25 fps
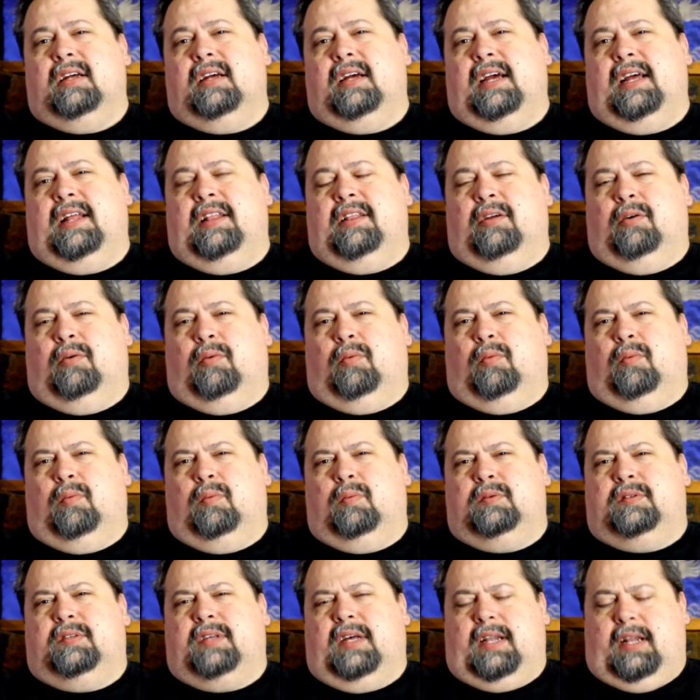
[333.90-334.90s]
And the
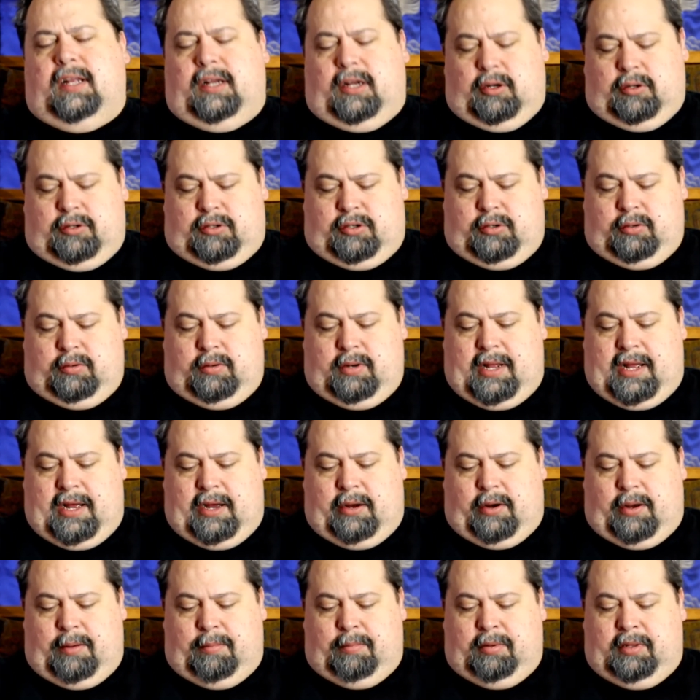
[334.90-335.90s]
site I go to
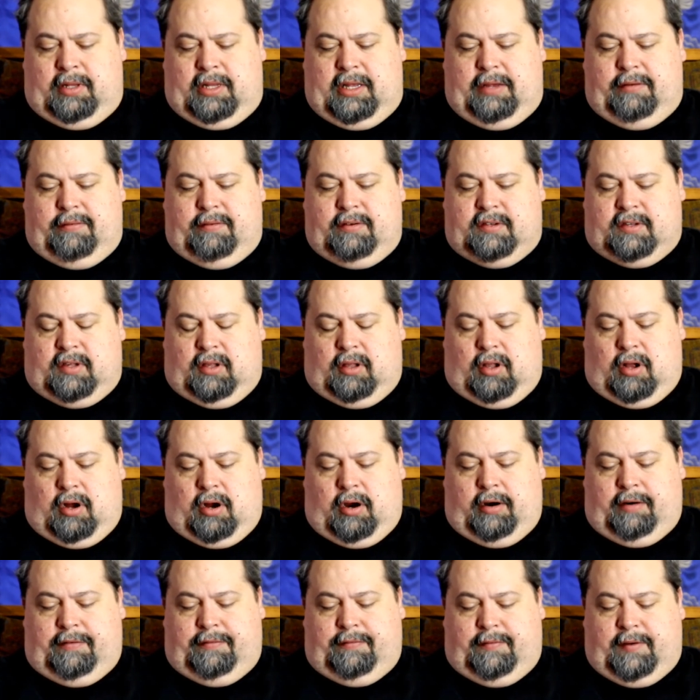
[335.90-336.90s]
now, I believe, is
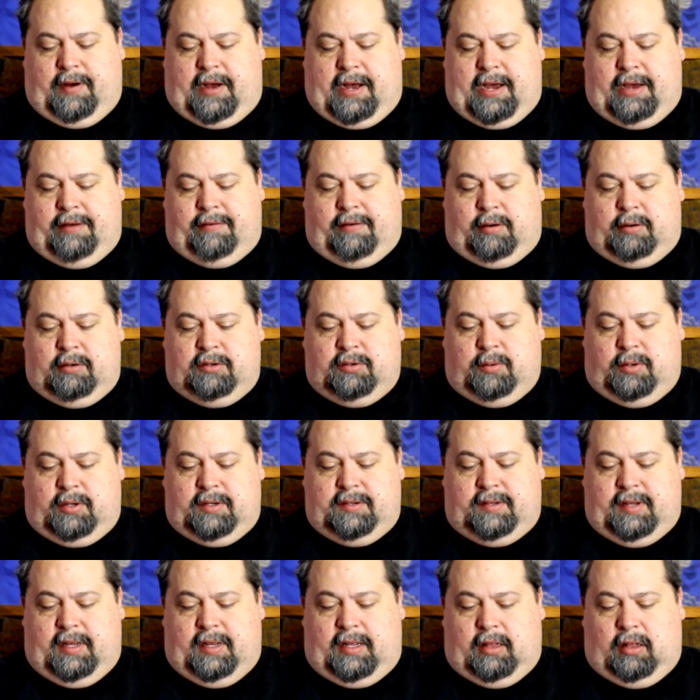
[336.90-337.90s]
LAR5. I always want
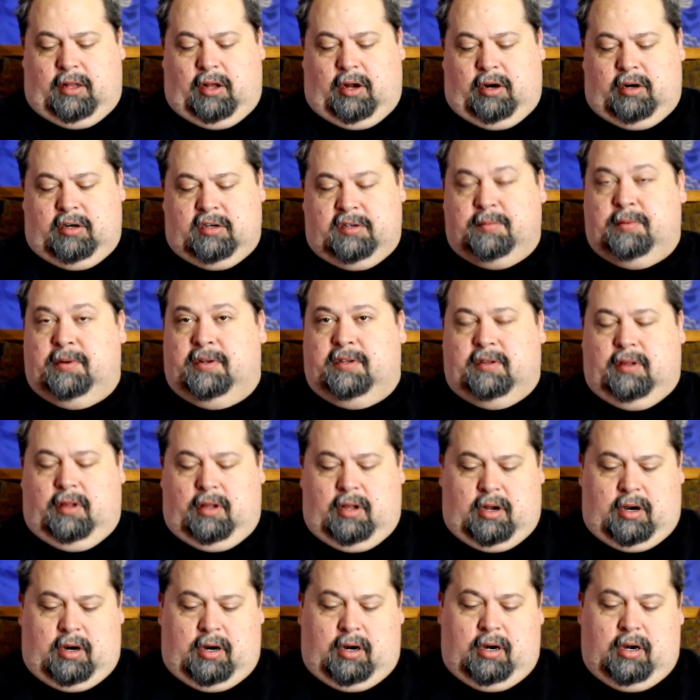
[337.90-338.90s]
to say LARS, but it's
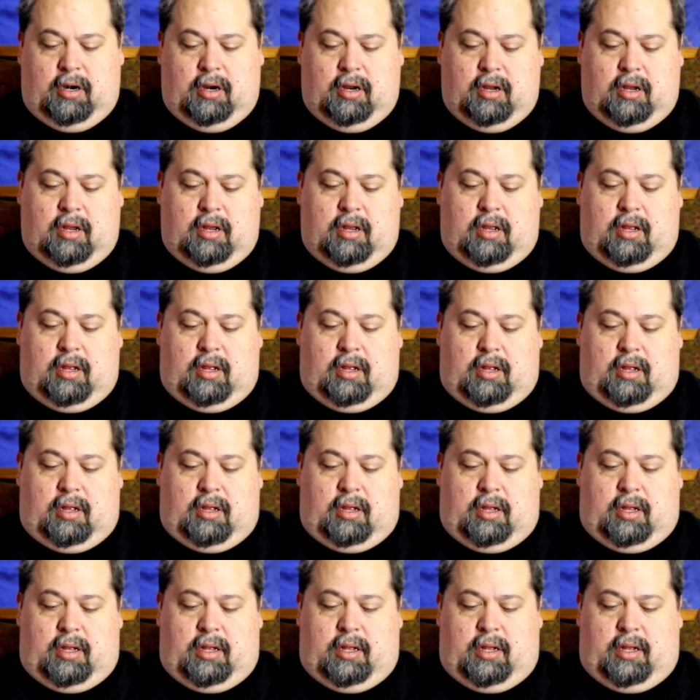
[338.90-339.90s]
LAR.
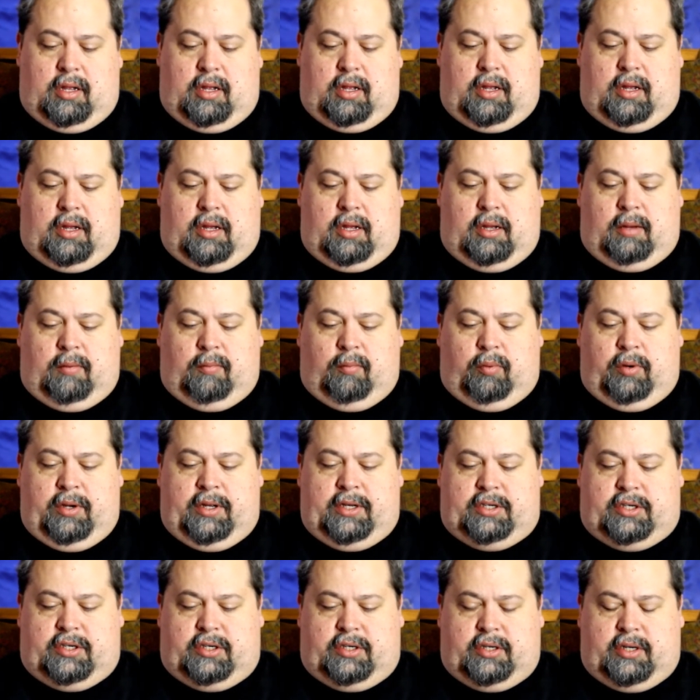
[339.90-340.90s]
Um,
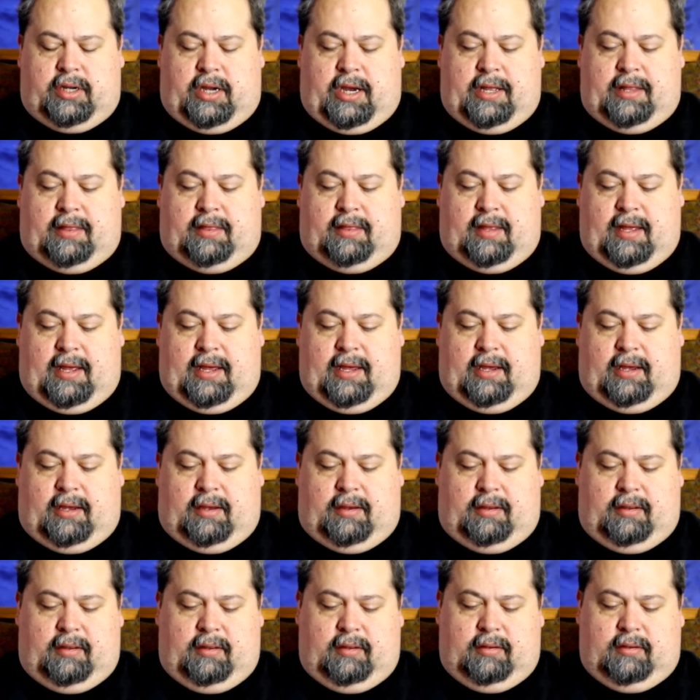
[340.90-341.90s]
which I
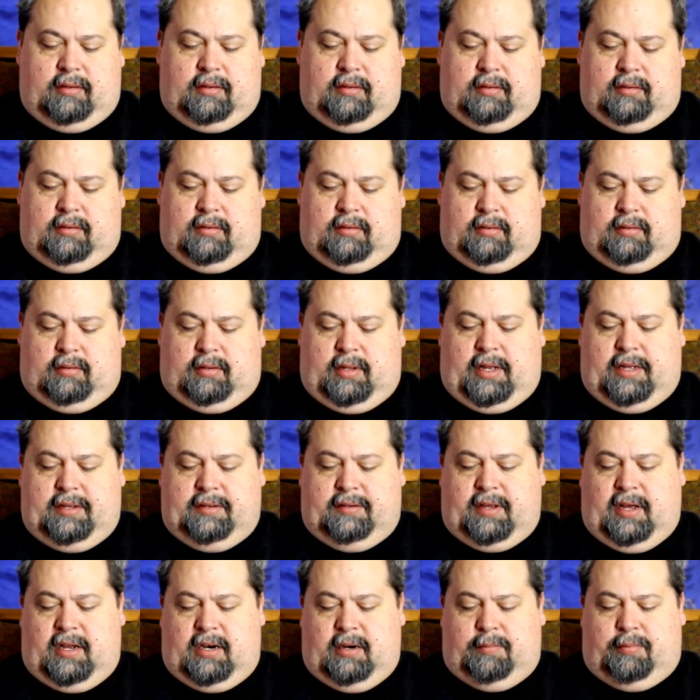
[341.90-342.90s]
think has
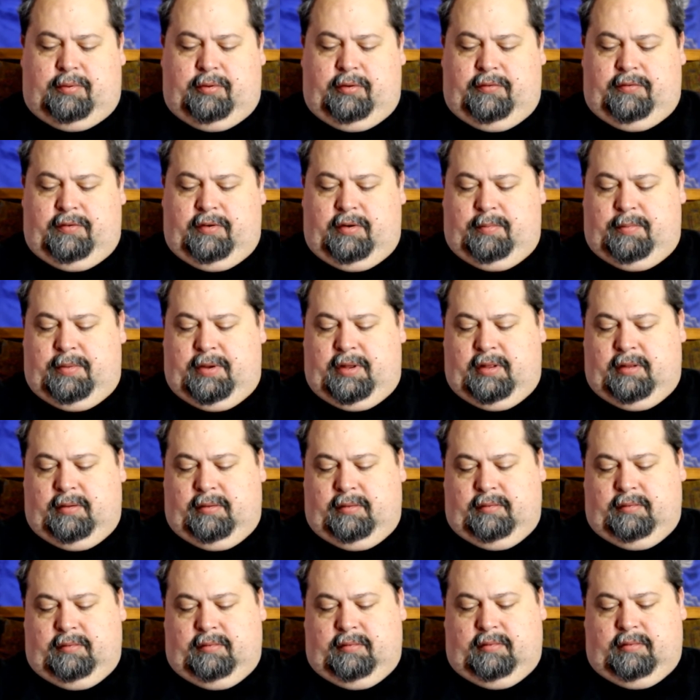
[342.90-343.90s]
kind of proven to be
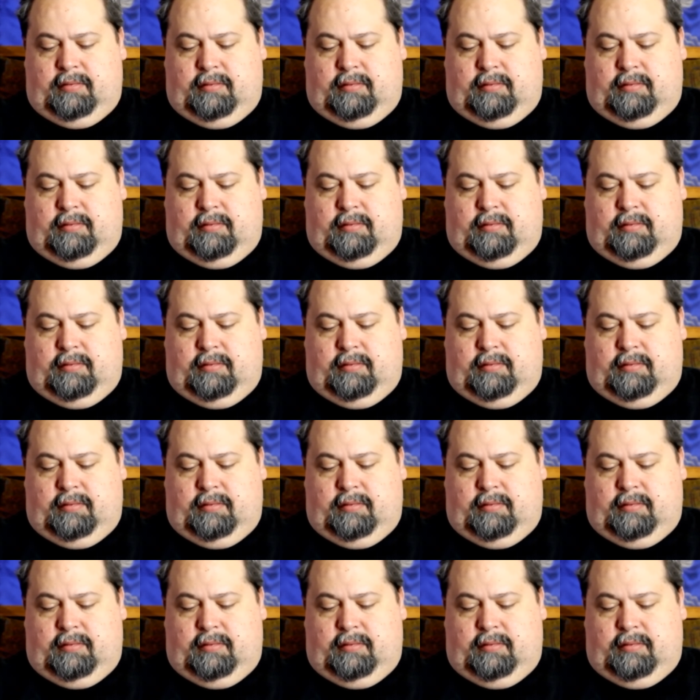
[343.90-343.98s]
the